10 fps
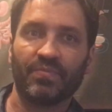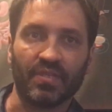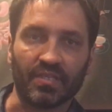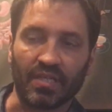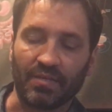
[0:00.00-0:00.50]

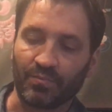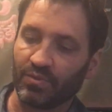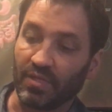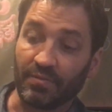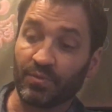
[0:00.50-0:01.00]

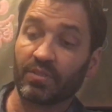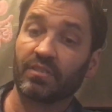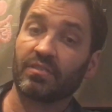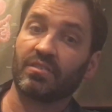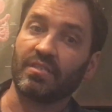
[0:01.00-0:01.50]
we're
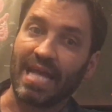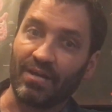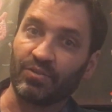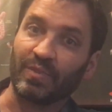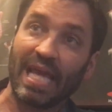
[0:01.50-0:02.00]

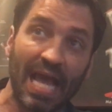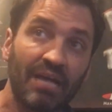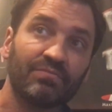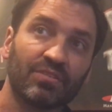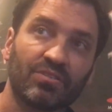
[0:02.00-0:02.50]
now that we
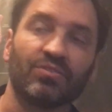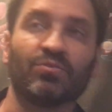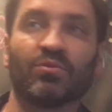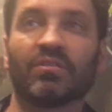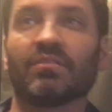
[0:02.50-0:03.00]
have this
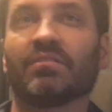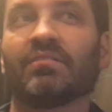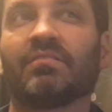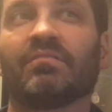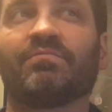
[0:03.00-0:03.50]
newer,
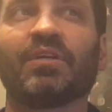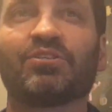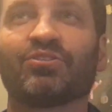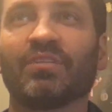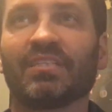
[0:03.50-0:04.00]

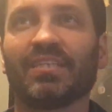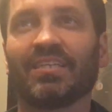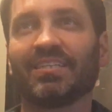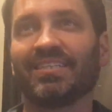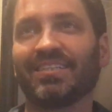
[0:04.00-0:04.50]
fresher
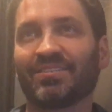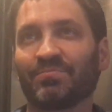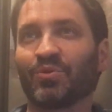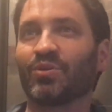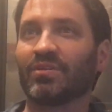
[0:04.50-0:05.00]
identity
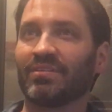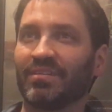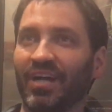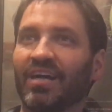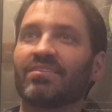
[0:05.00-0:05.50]
that's more
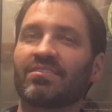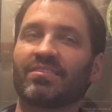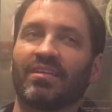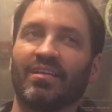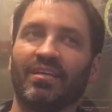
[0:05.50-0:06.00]

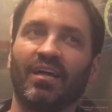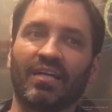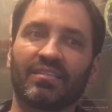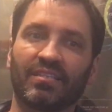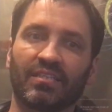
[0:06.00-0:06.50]
us,
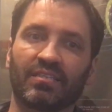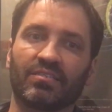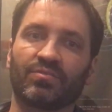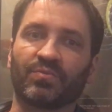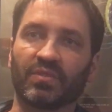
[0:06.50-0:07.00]
I think
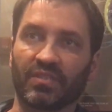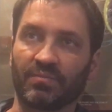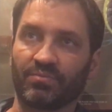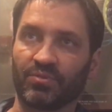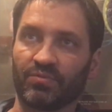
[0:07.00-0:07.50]
it's really
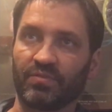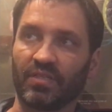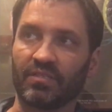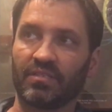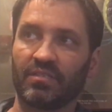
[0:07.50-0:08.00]
improved
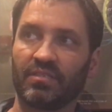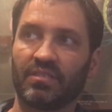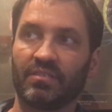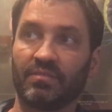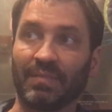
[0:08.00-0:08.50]

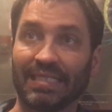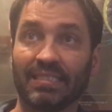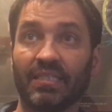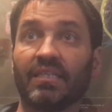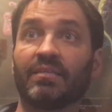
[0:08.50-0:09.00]
my
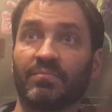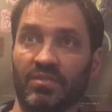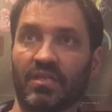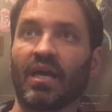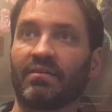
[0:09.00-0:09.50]

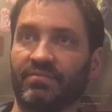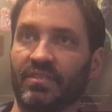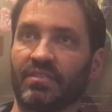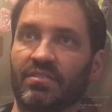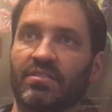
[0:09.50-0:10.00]
team's
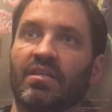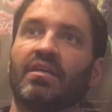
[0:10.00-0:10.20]
confidence.